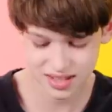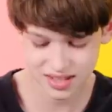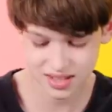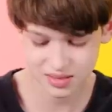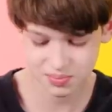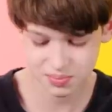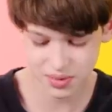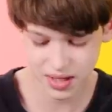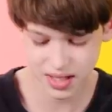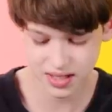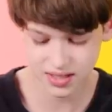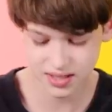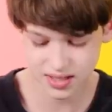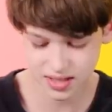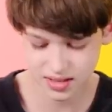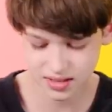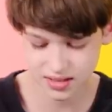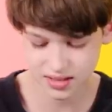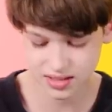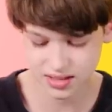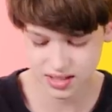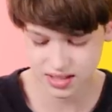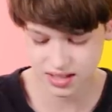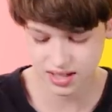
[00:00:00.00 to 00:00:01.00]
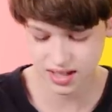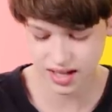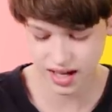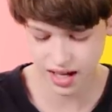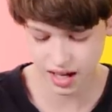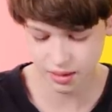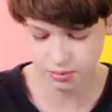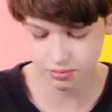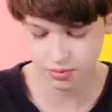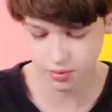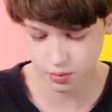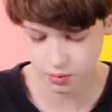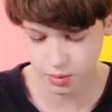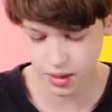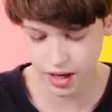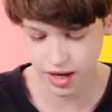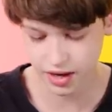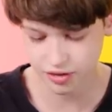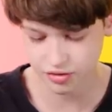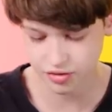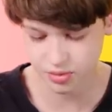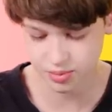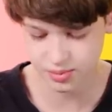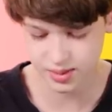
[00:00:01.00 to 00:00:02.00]
is basically the apple
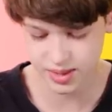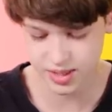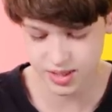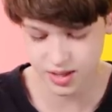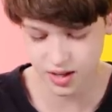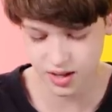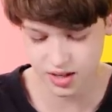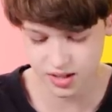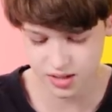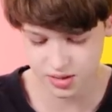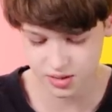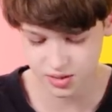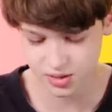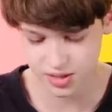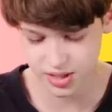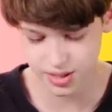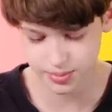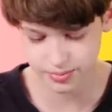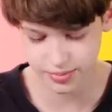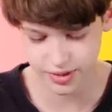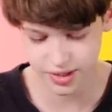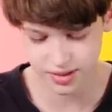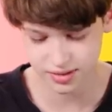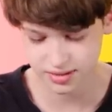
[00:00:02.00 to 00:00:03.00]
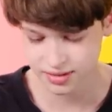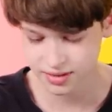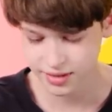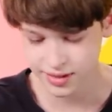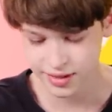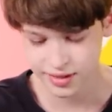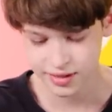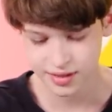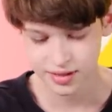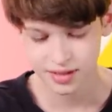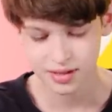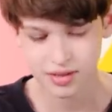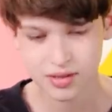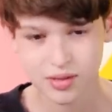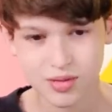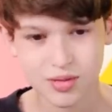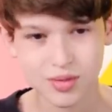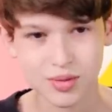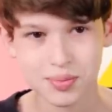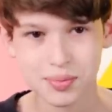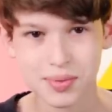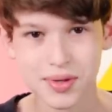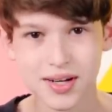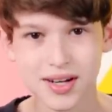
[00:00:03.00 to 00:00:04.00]
pie from McDonald's, but
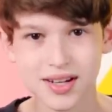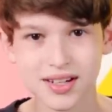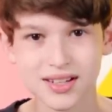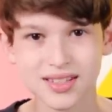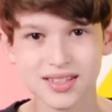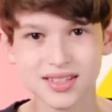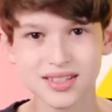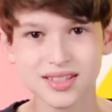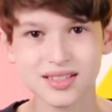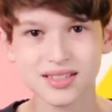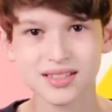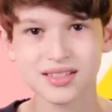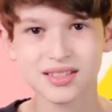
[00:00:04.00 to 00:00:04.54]
worse.